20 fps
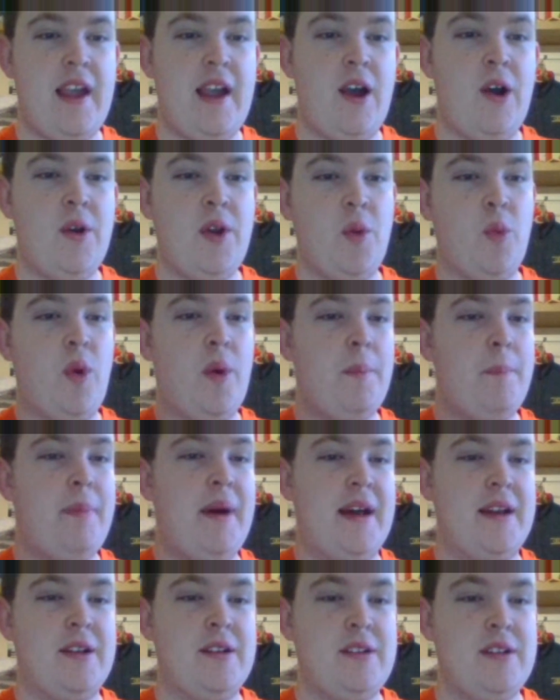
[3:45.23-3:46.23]
only one
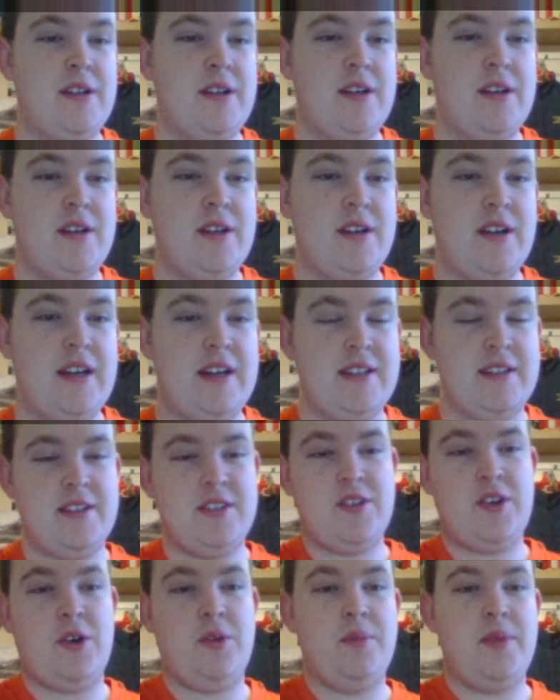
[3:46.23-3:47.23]
panel, and the
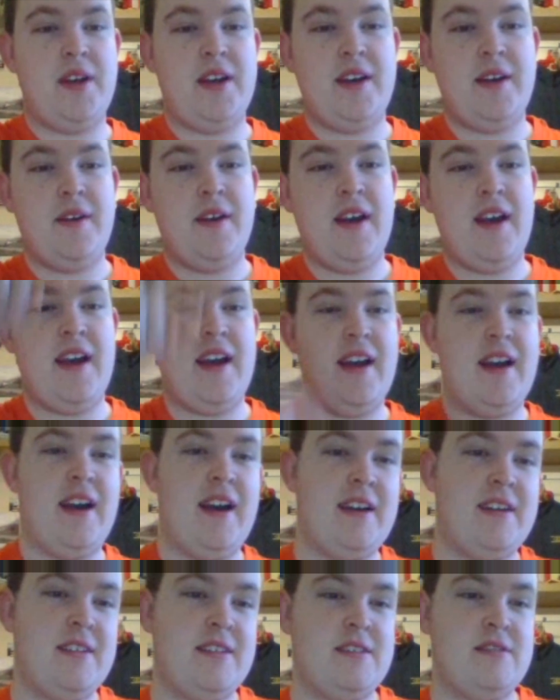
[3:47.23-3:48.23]
top bit
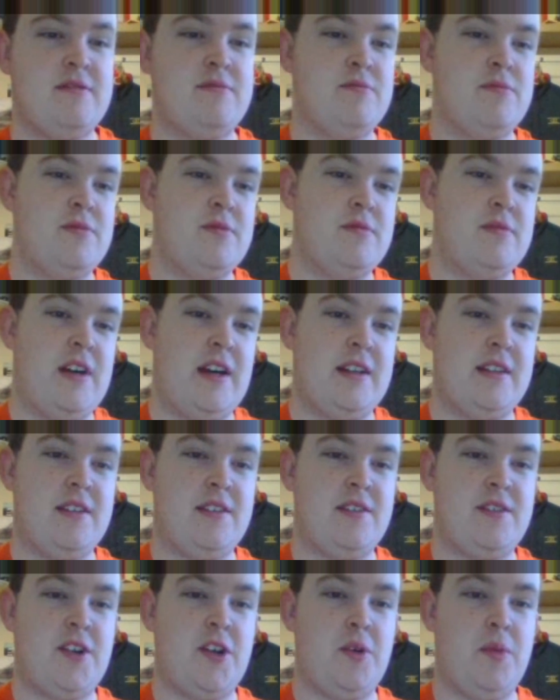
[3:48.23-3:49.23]
had the
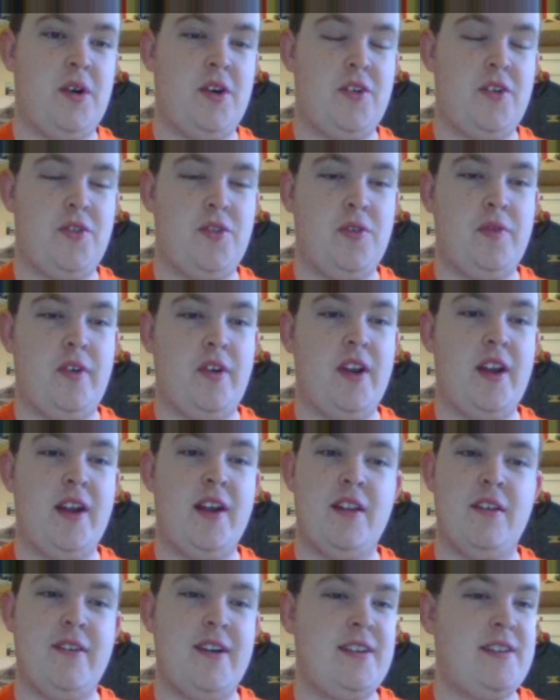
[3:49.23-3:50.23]
Stobart stuff on it.
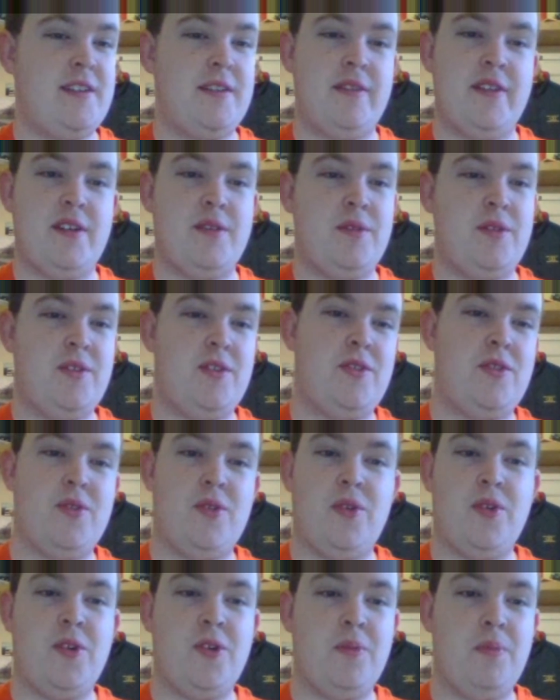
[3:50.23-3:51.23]
The rest of it was just
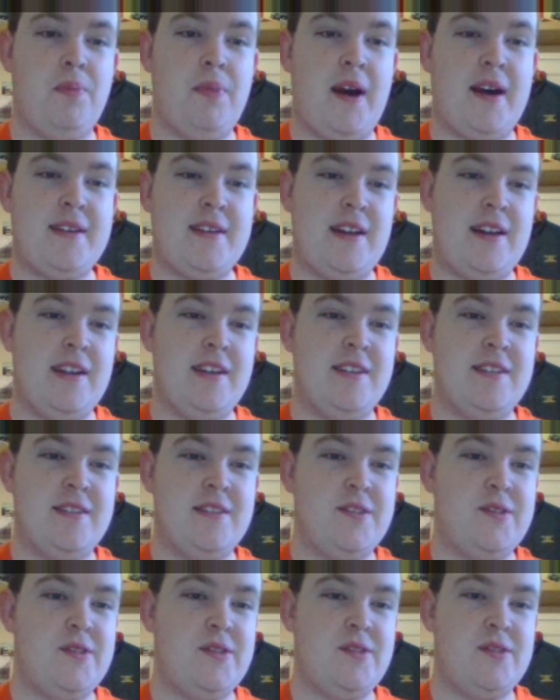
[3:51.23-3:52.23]
all new panelling, and
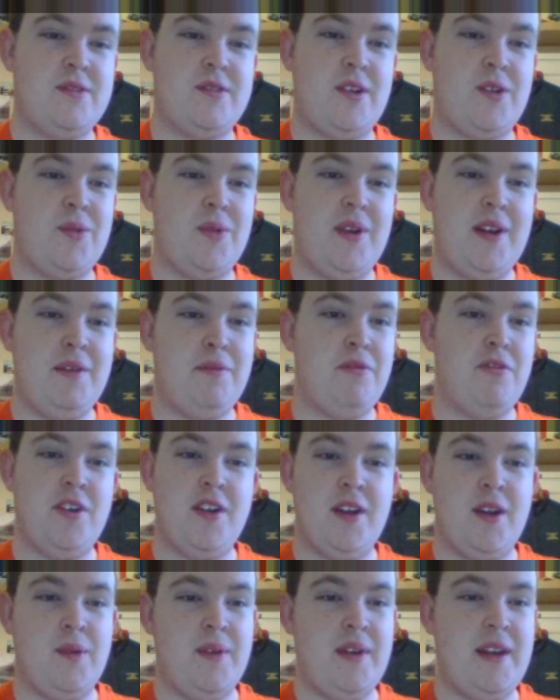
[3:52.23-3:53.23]
there's no livery,
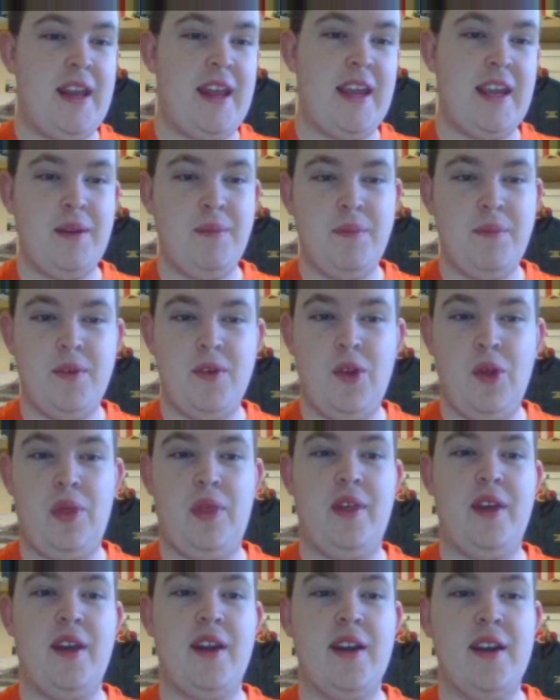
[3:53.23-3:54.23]
no name,
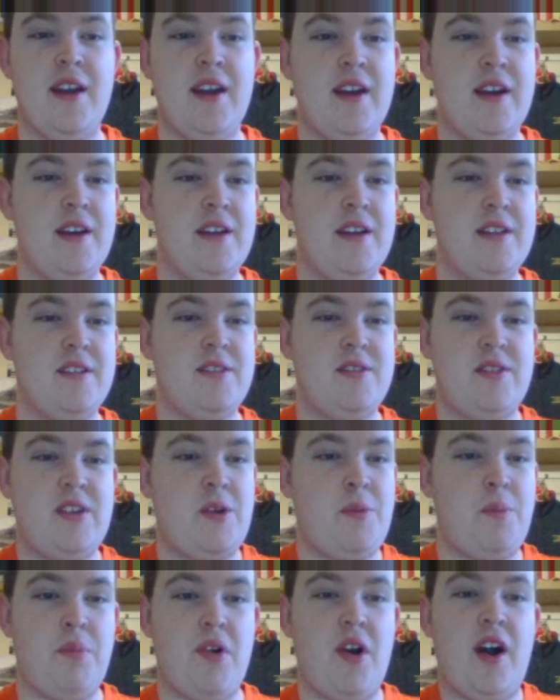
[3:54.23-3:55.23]
nothing. Just no
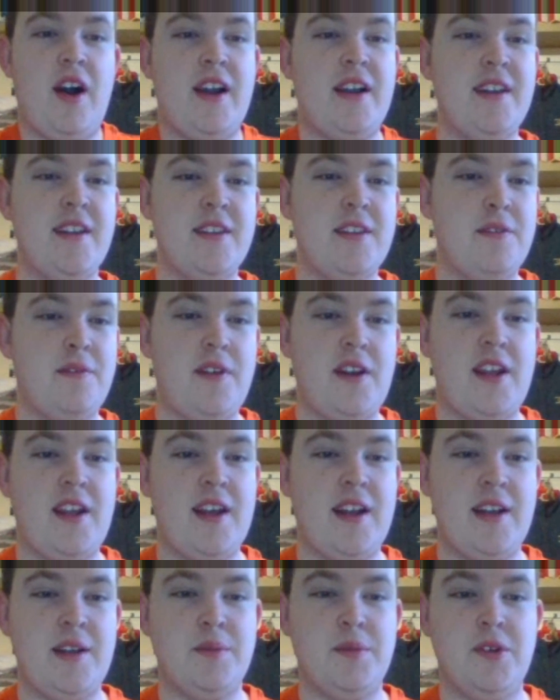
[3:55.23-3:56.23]
pride in the fleet
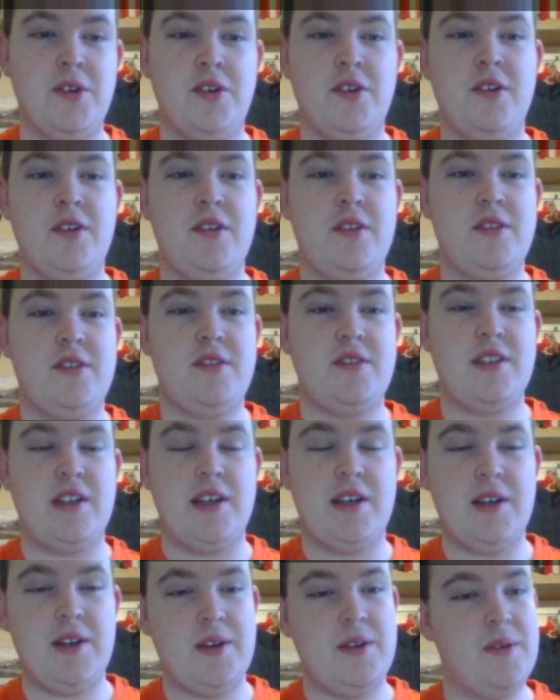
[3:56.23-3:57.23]
anymore.
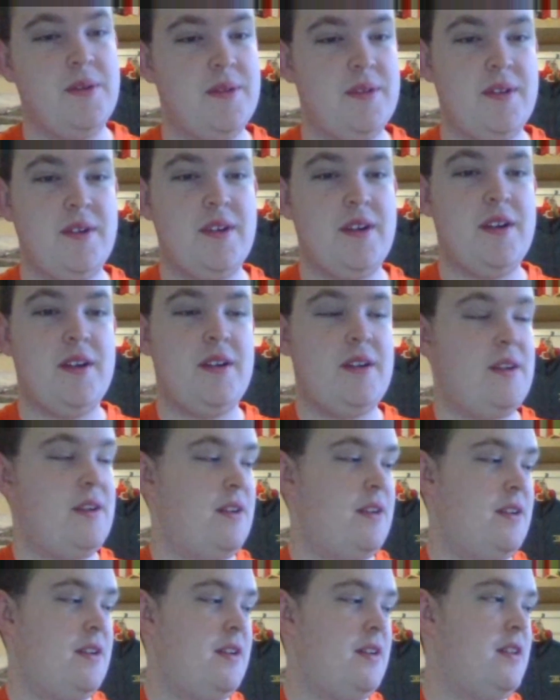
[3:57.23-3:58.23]
So
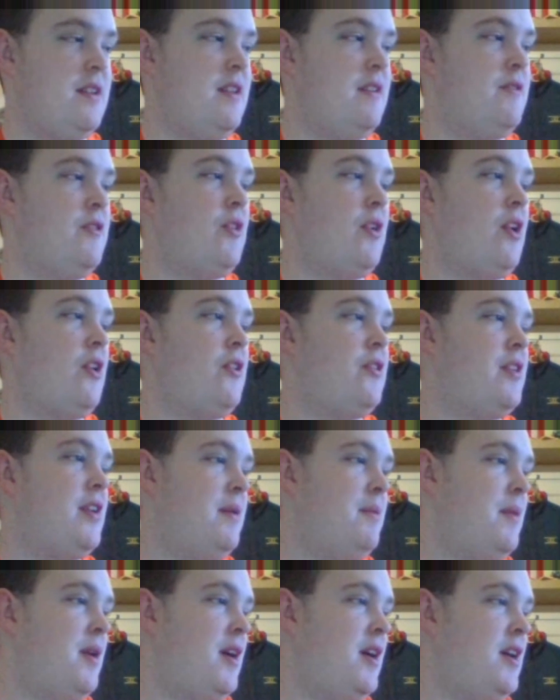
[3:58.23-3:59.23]
they've just lost it
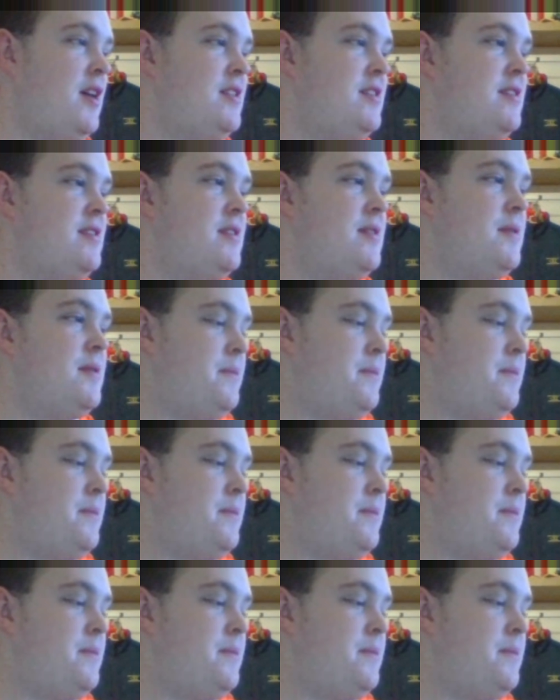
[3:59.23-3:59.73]
in my eyes.